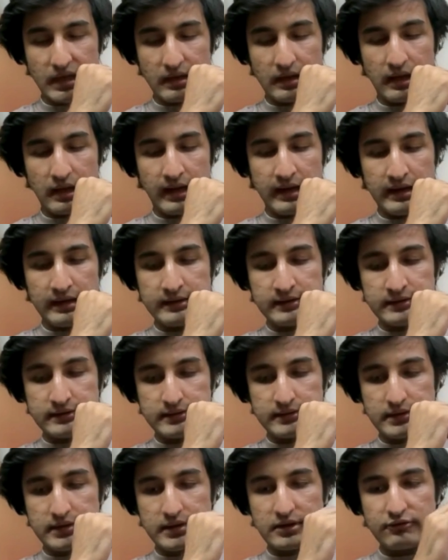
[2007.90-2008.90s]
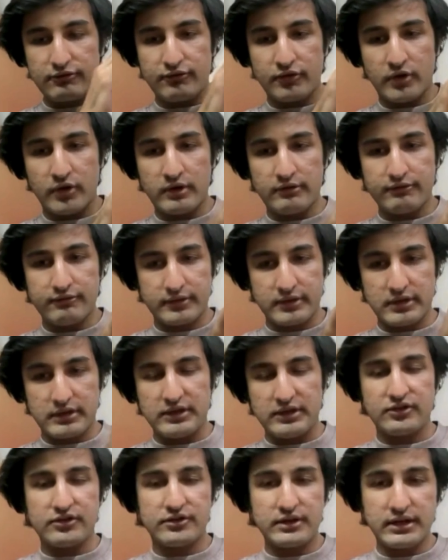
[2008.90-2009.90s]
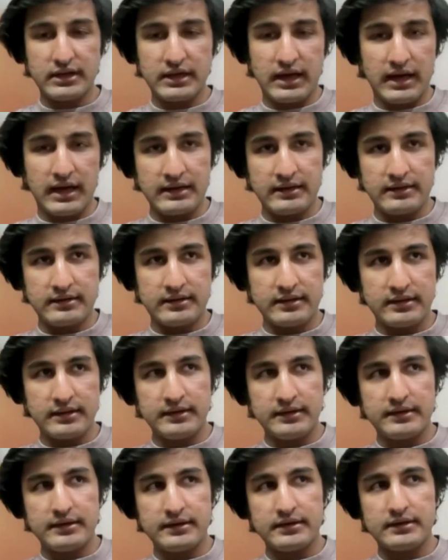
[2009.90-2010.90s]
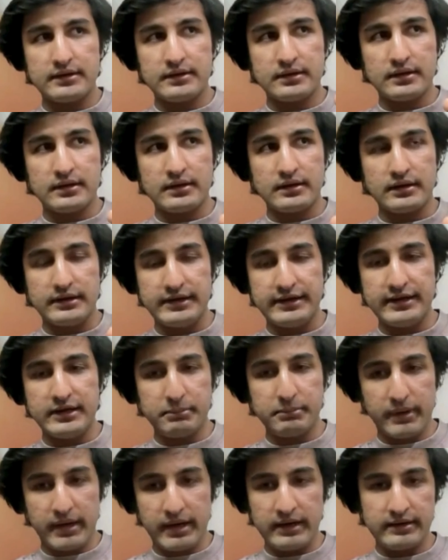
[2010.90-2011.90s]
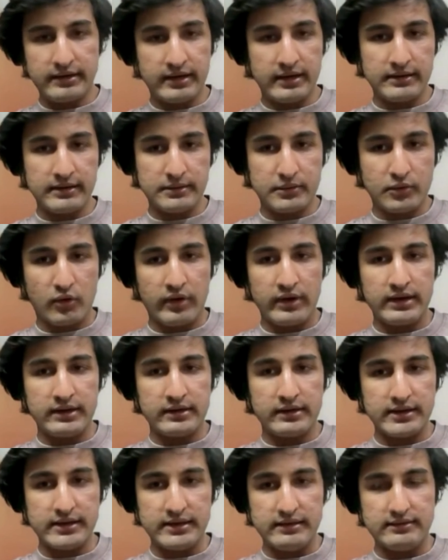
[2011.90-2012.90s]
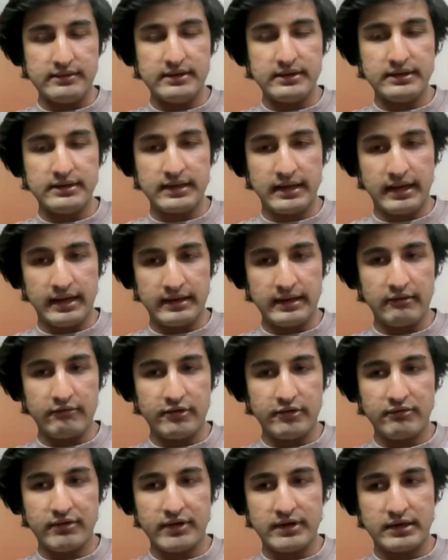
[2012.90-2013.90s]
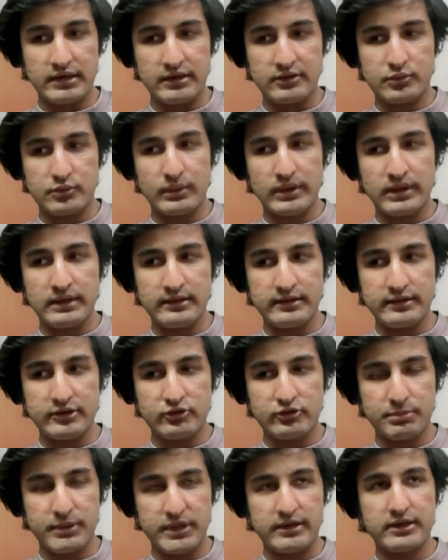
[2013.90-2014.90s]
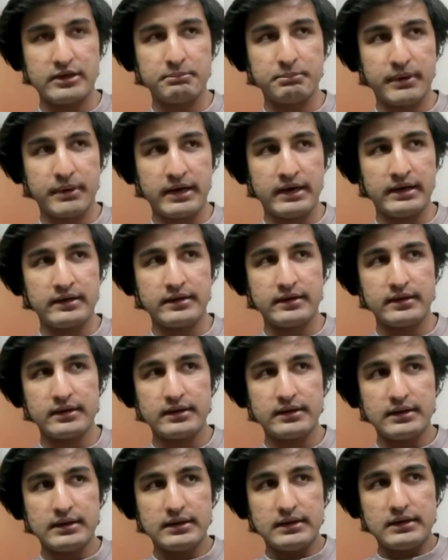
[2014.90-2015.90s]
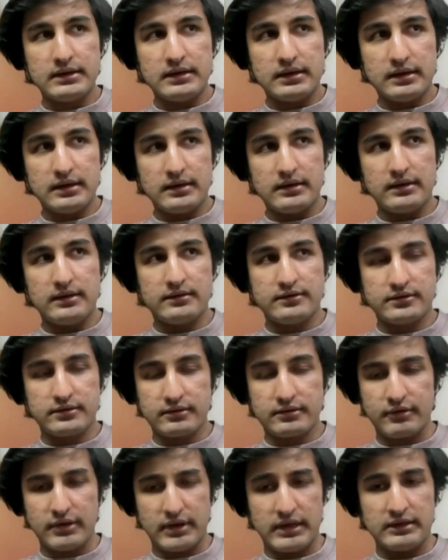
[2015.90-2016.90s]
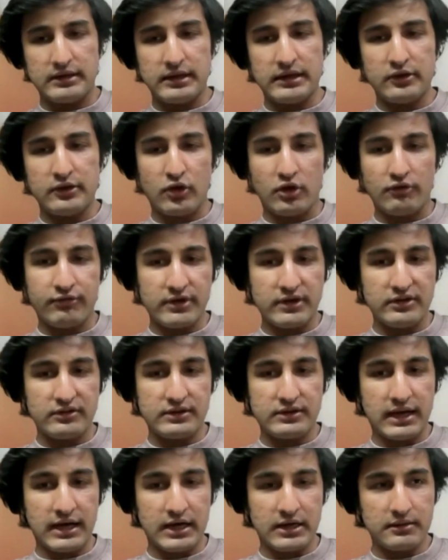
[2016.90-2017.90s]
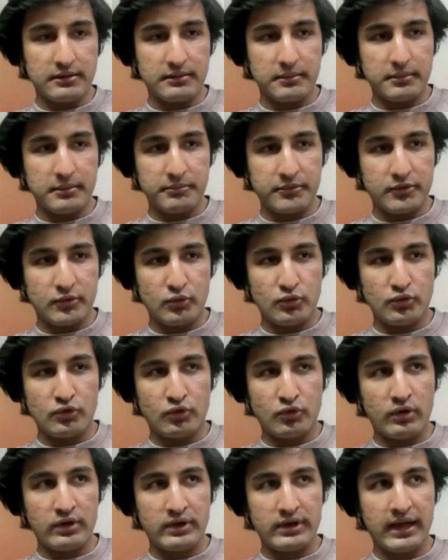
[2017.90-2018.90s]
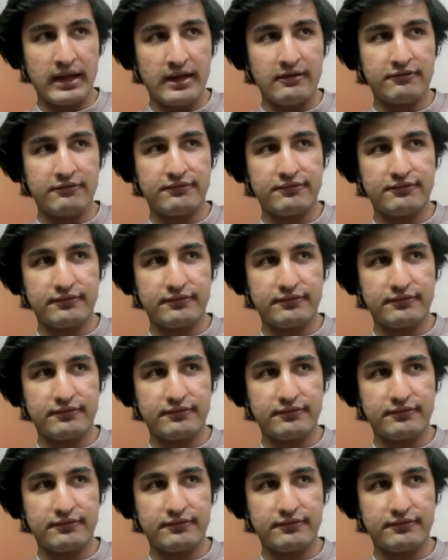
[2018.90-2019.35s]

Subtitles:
and for the listening and the reading part are quite easy, that everyone does well. The speaking part is in TOEFL is that you don't have